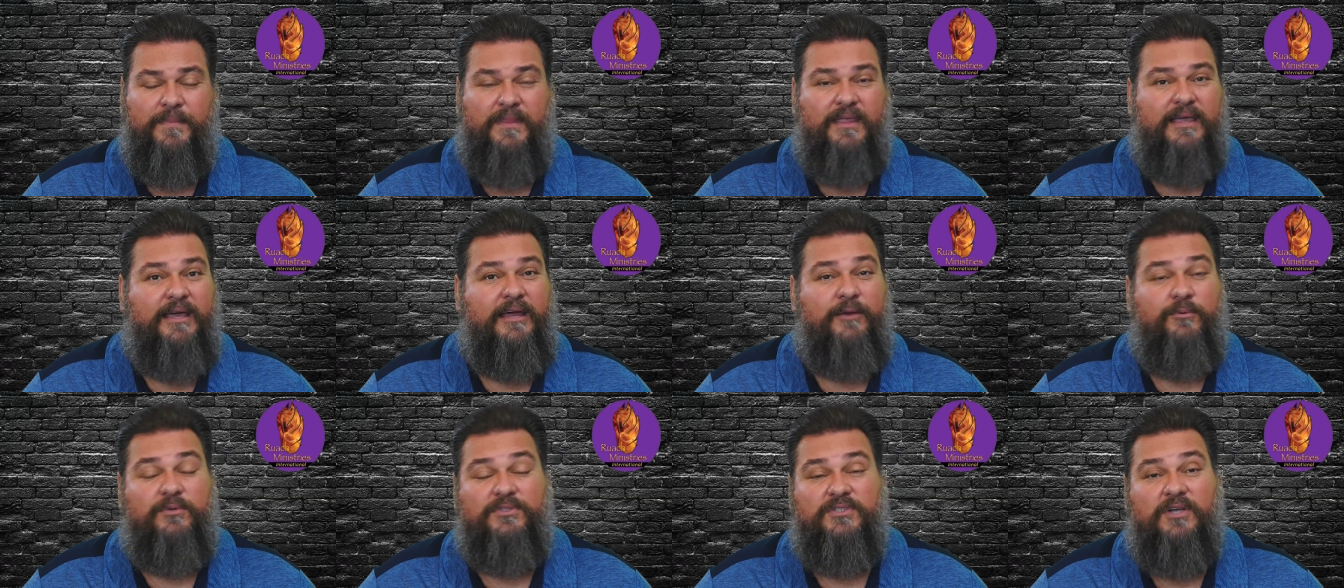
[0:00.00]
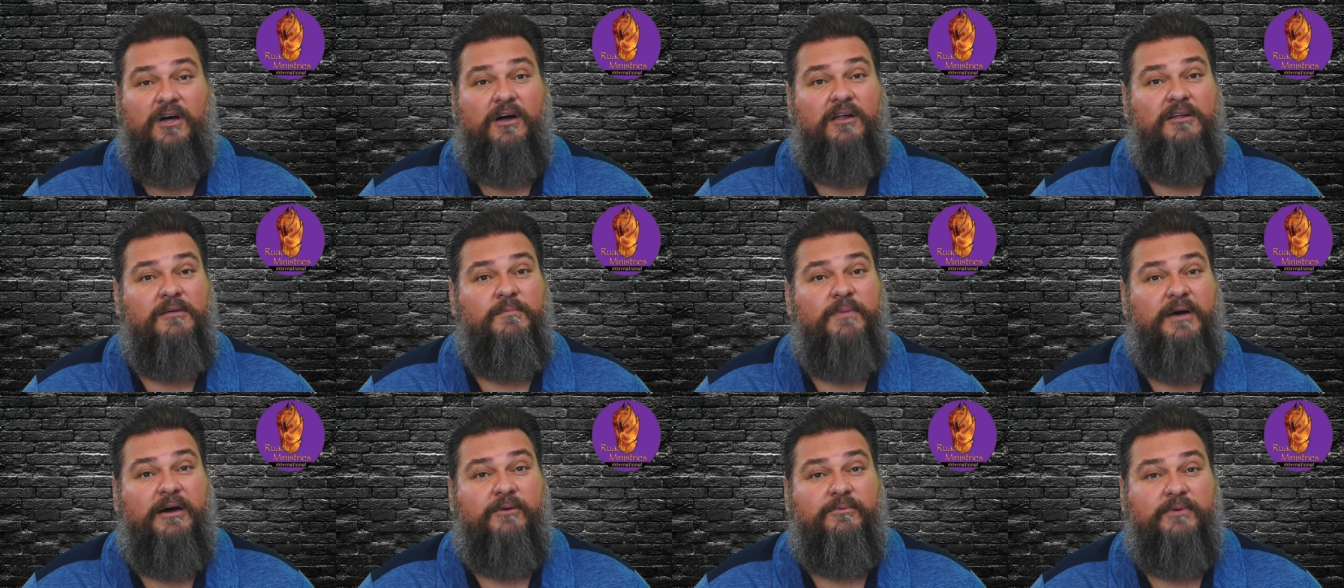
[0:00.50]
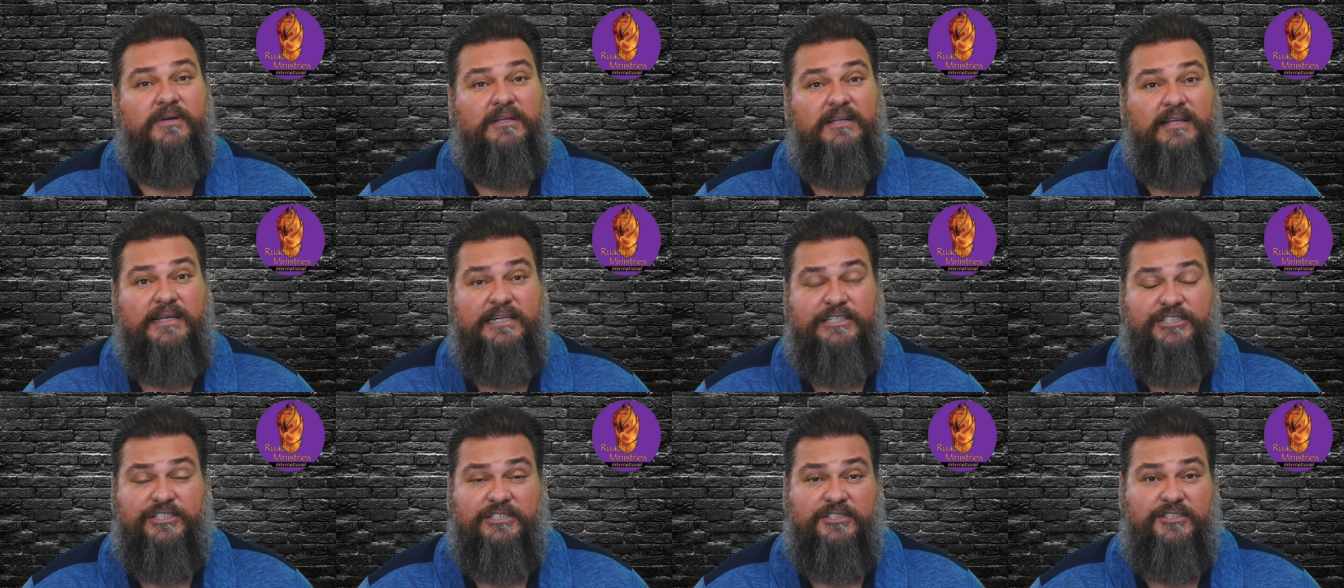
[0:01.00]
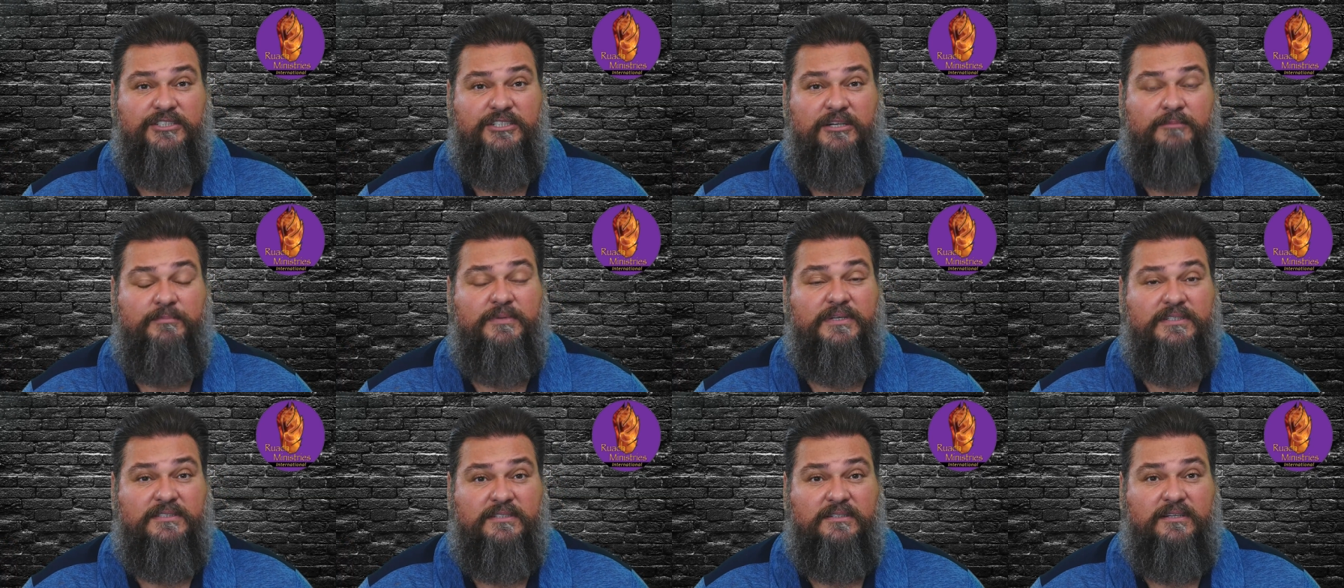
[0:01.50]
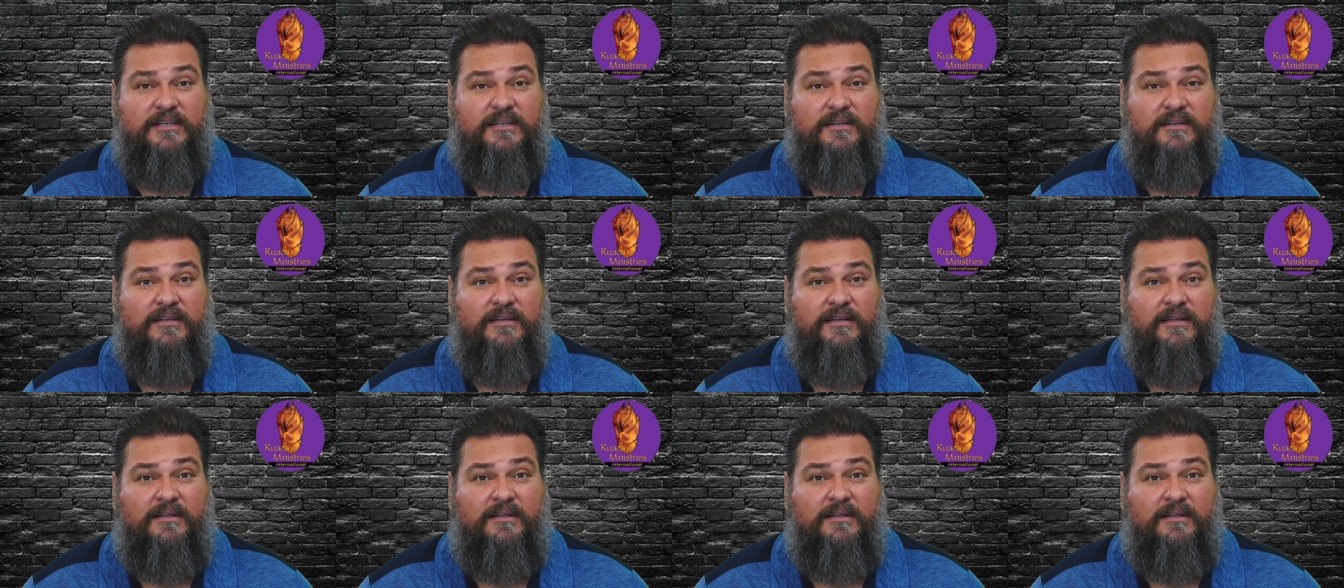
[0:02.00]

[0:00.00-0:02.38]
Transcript: And it was all about relationship, isn't it?